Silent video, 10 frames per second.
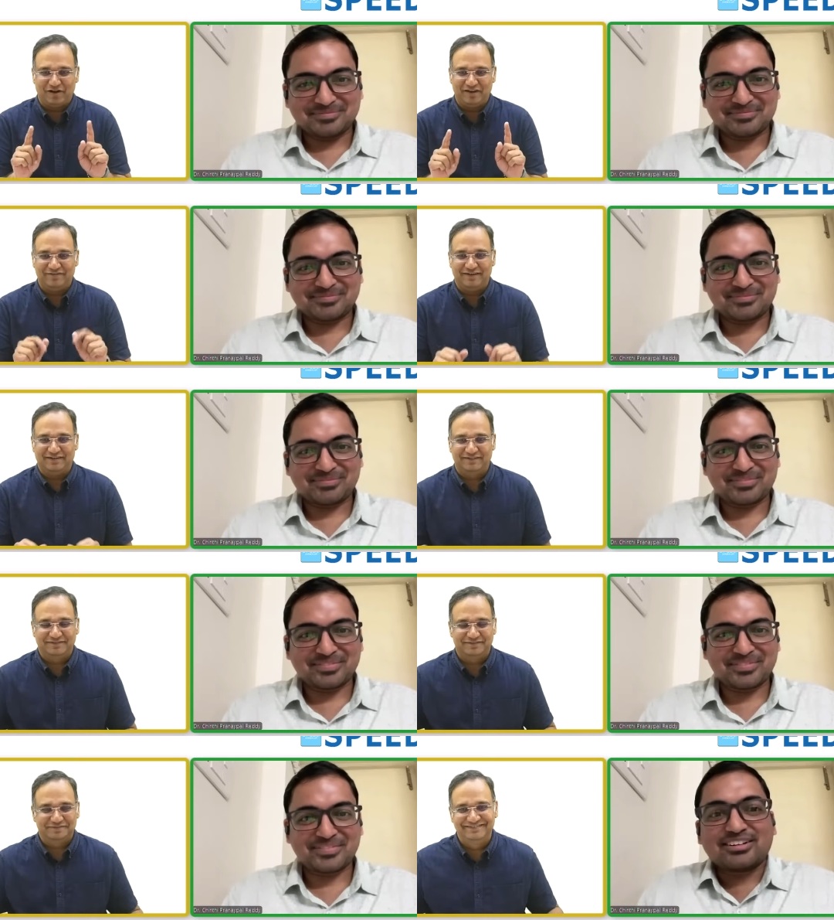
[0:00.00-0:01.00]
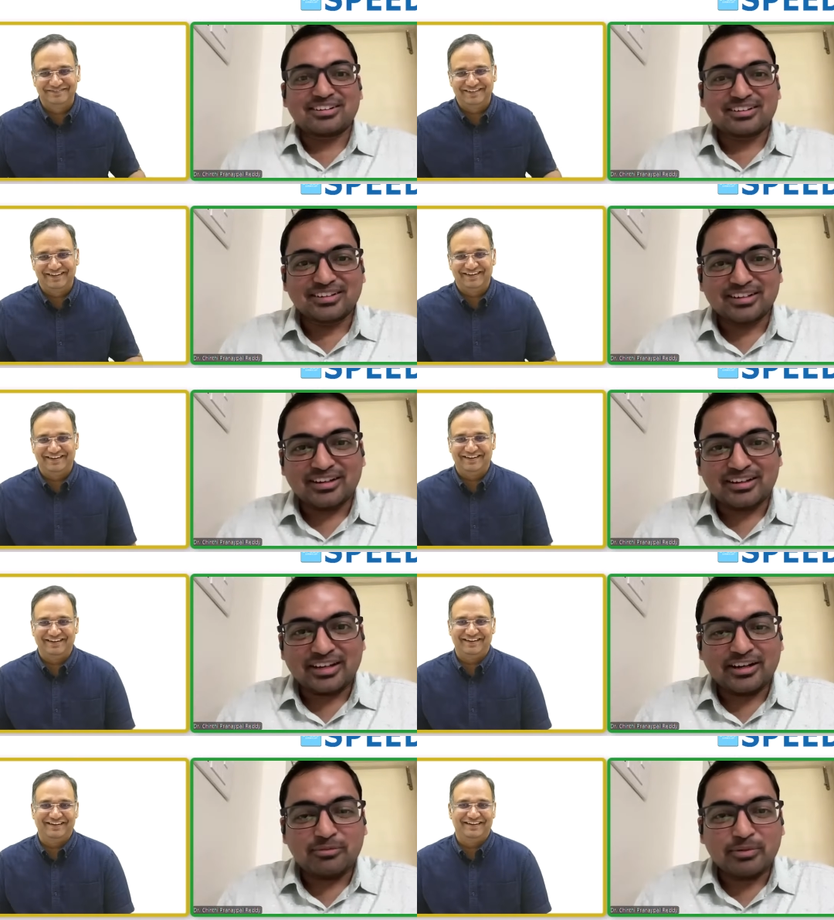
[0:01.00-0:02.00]
Speaker 1: all you have done?
Speaker 2: Uh, I
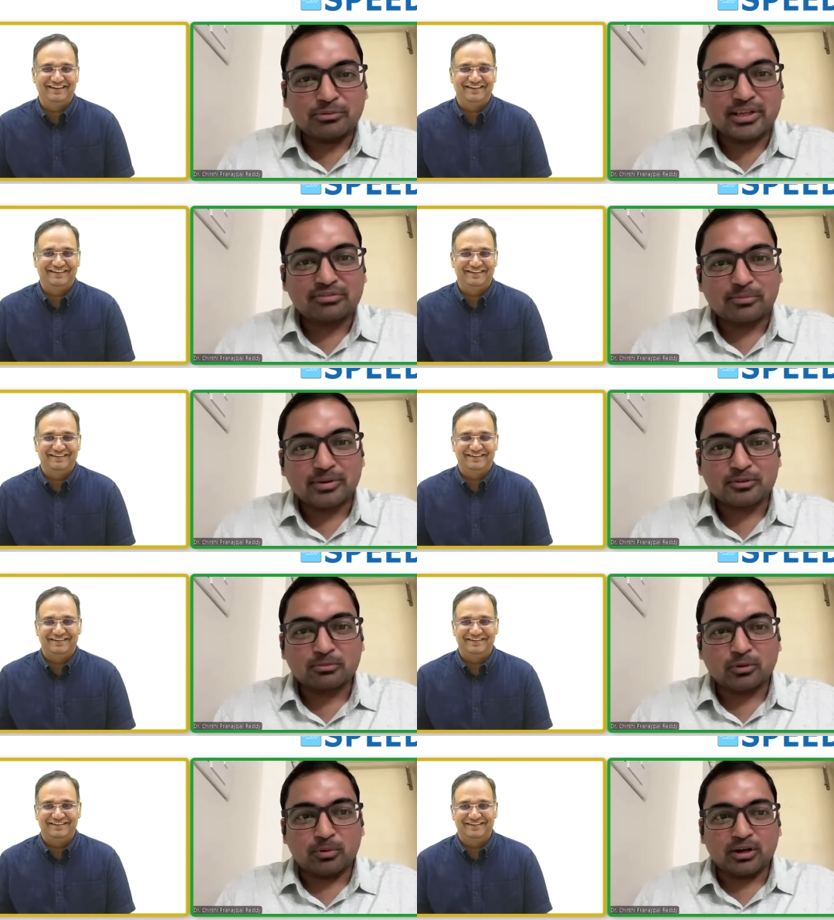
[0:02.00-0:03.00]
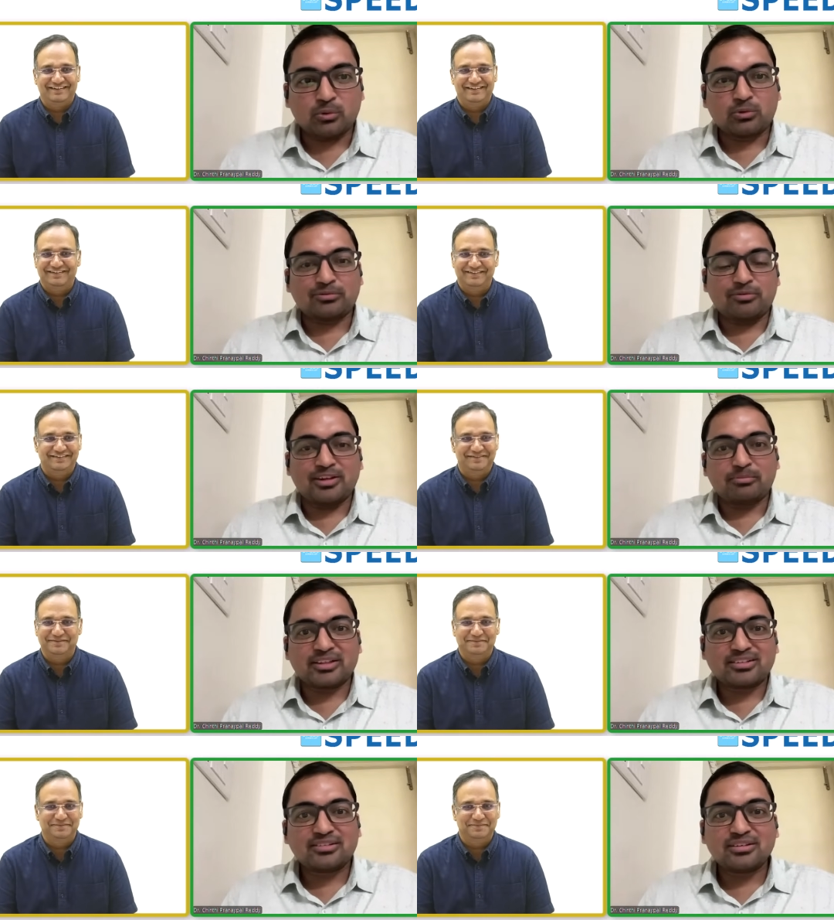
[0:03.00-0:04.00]
did my M B B S from AIIMS Bhopal, twenty fifteen
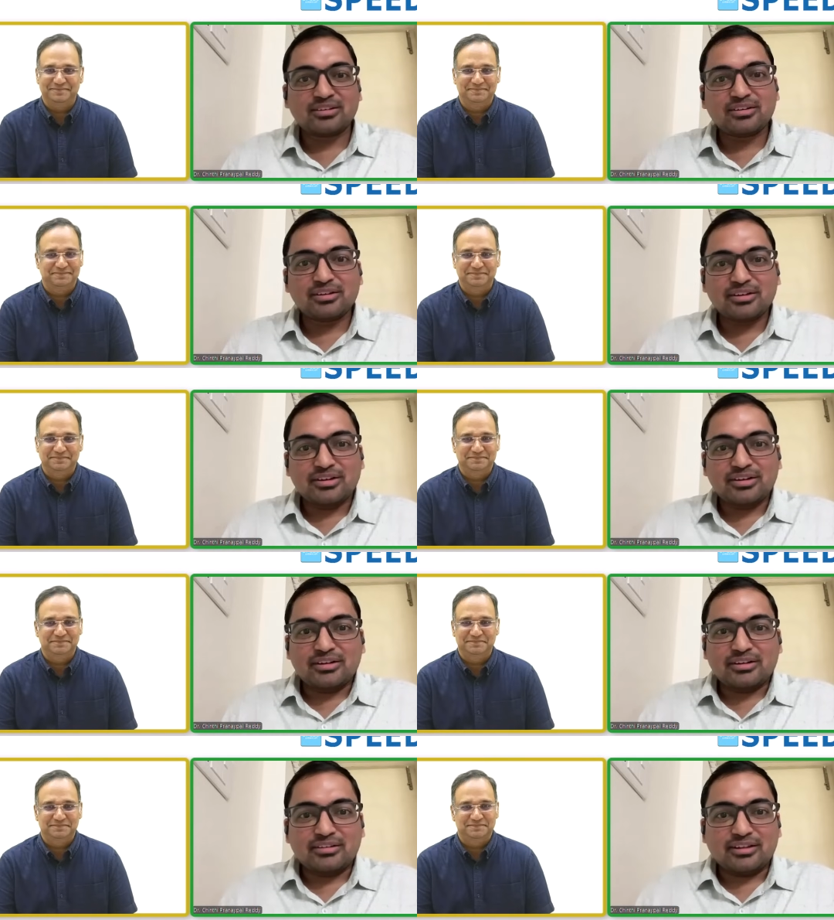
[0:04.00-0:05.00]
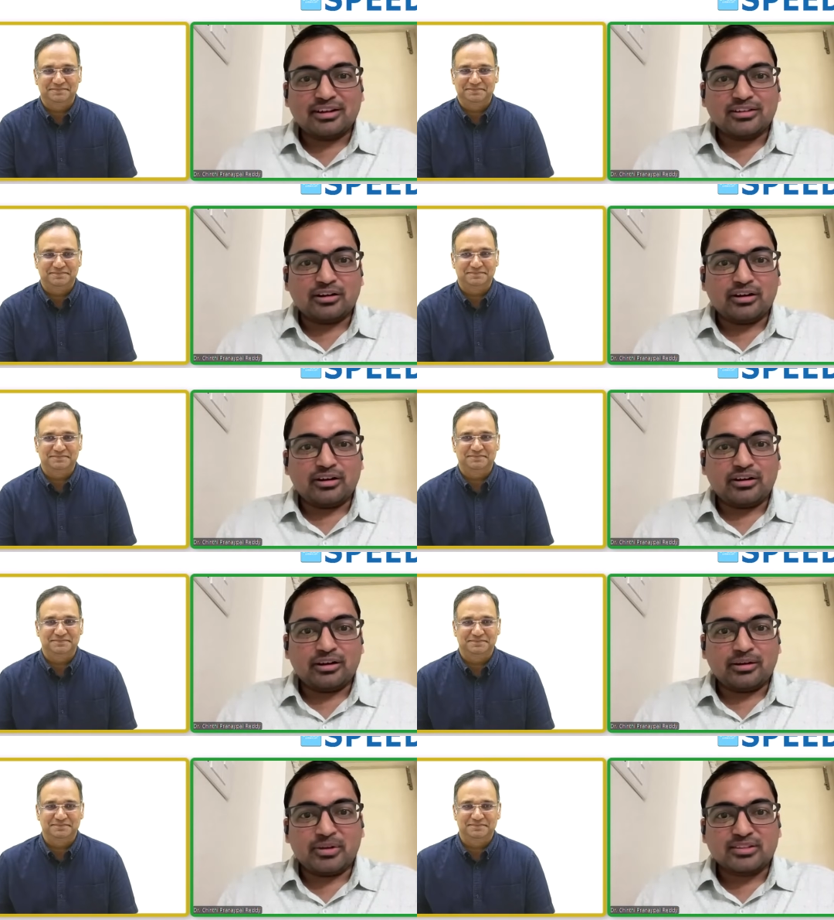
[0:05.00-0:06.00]
batch. Then I joined uh,
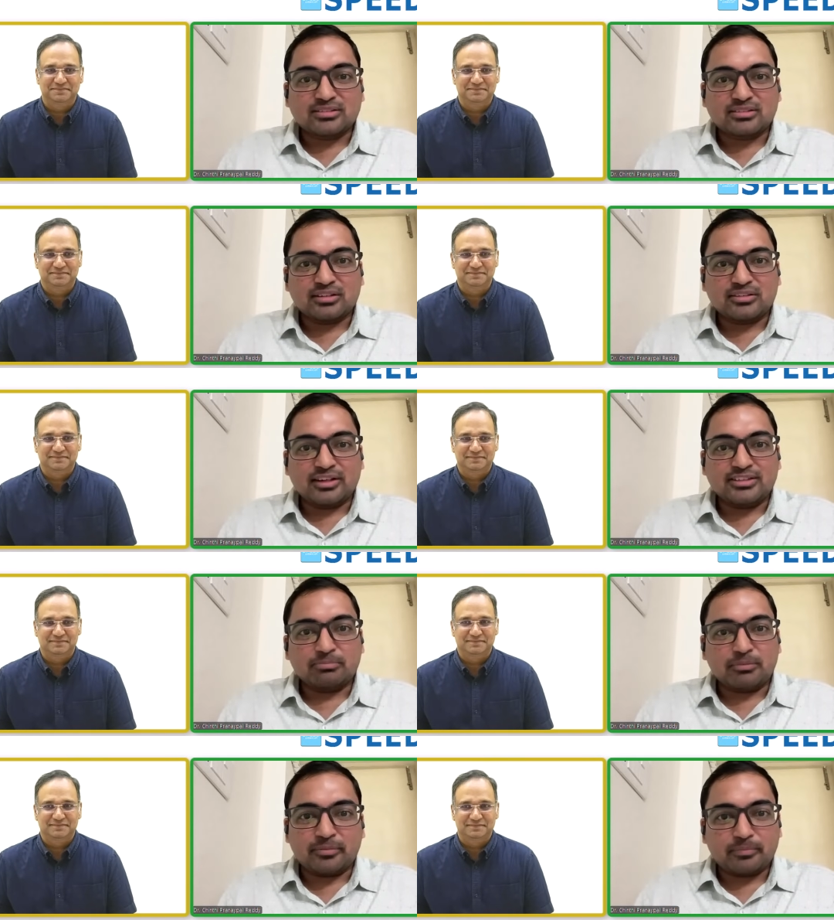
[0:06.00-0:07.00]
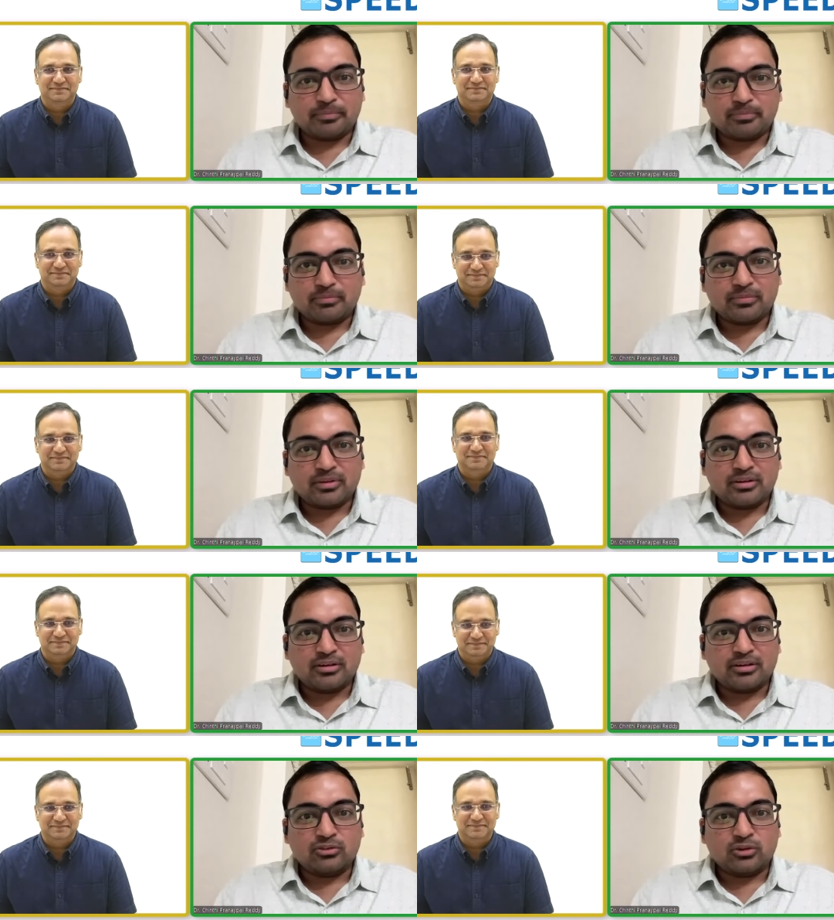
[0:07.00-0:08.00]
M S Surgery in JIPMER.
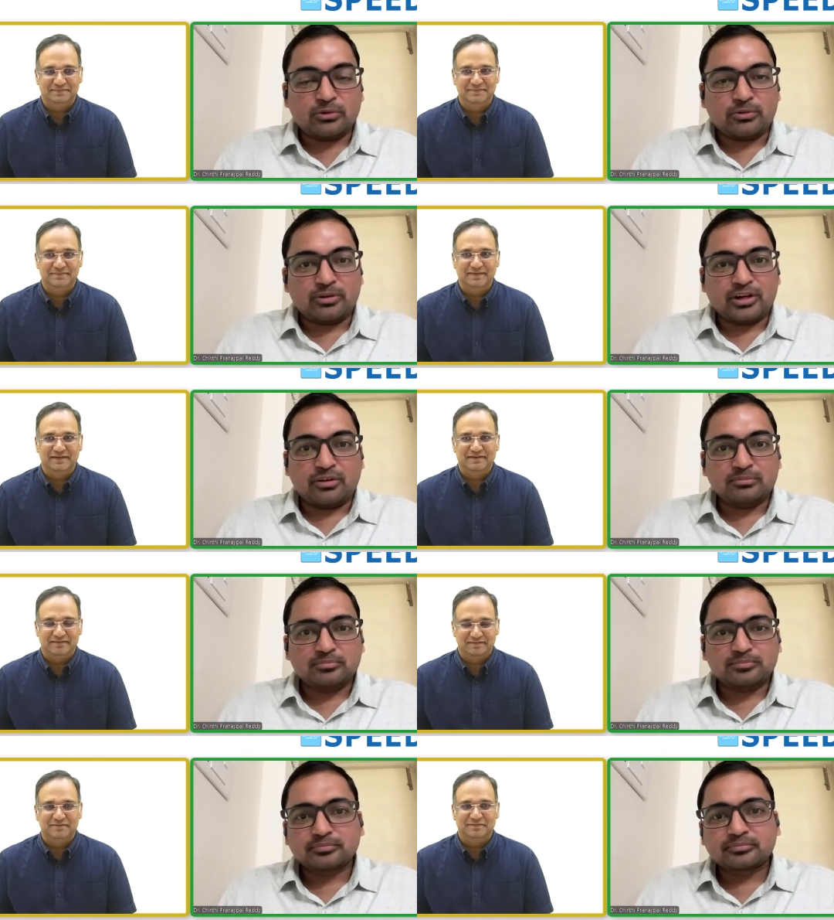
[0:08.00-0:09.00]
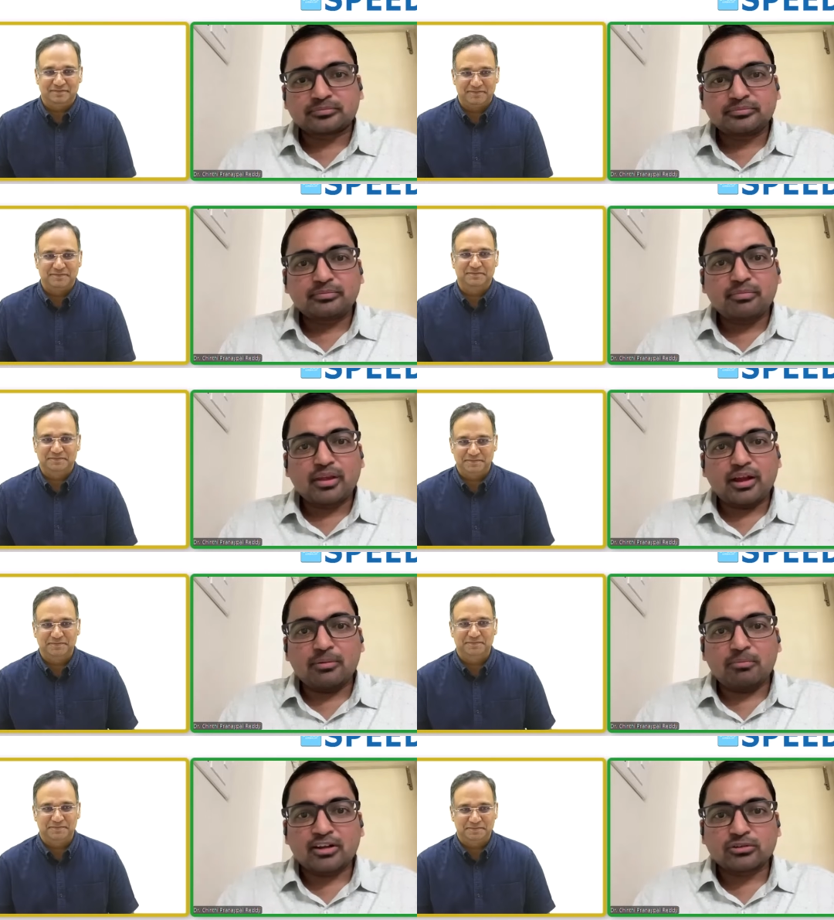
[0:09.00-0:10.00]
twenty twenty-one. I
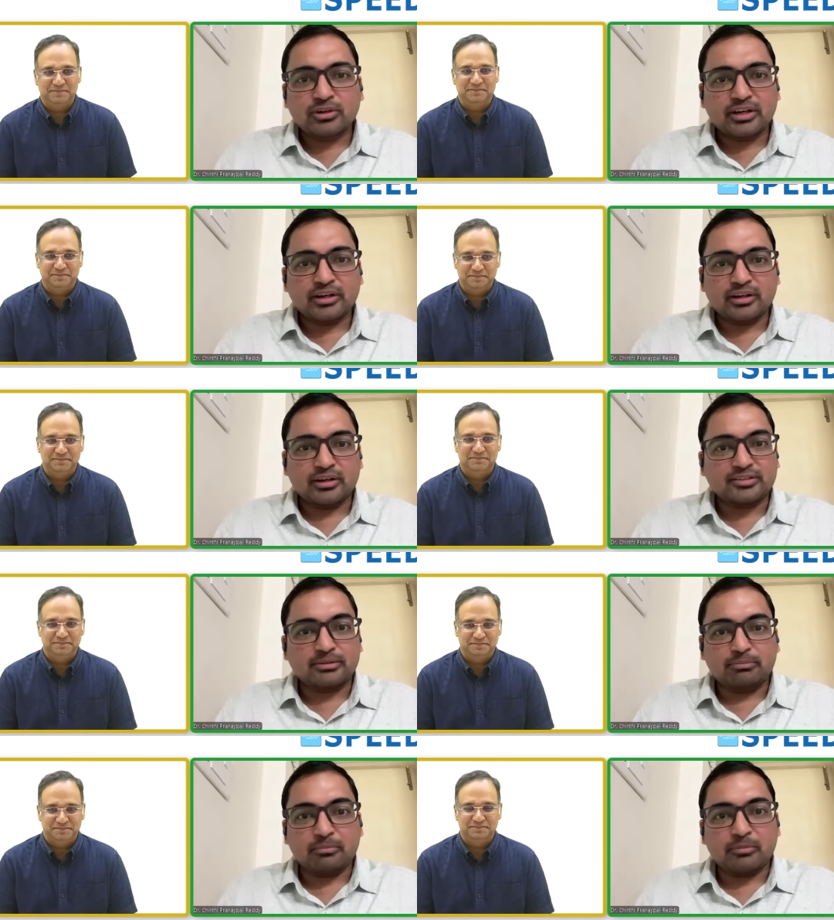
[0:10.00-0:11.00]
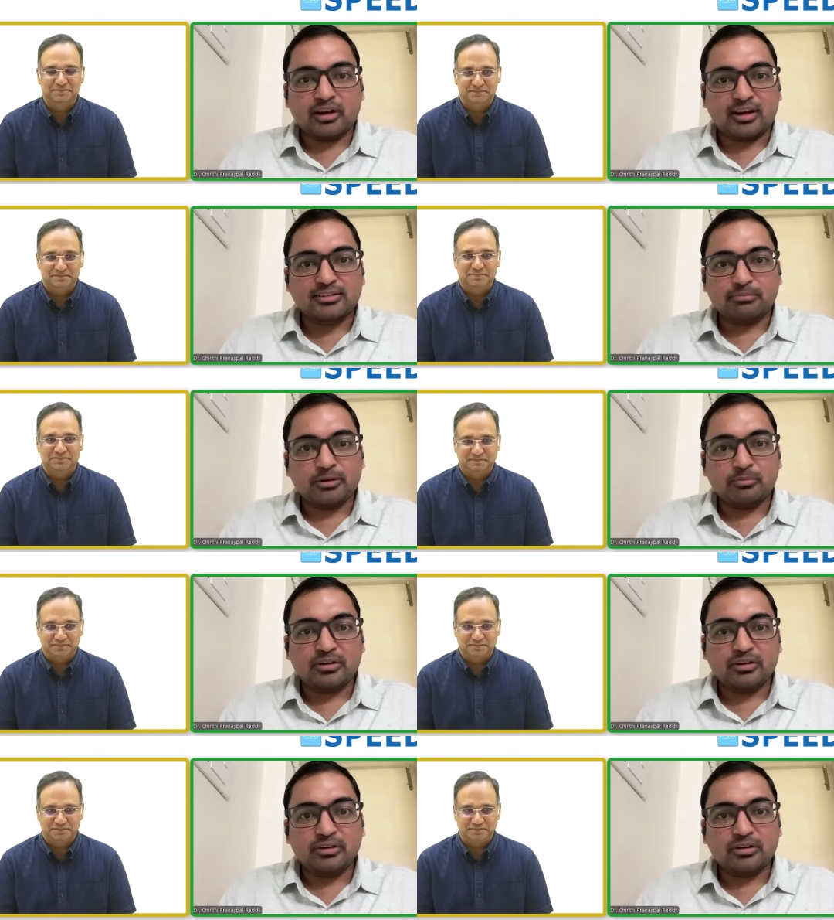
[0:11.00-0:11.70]
passed out in uh, September, last September.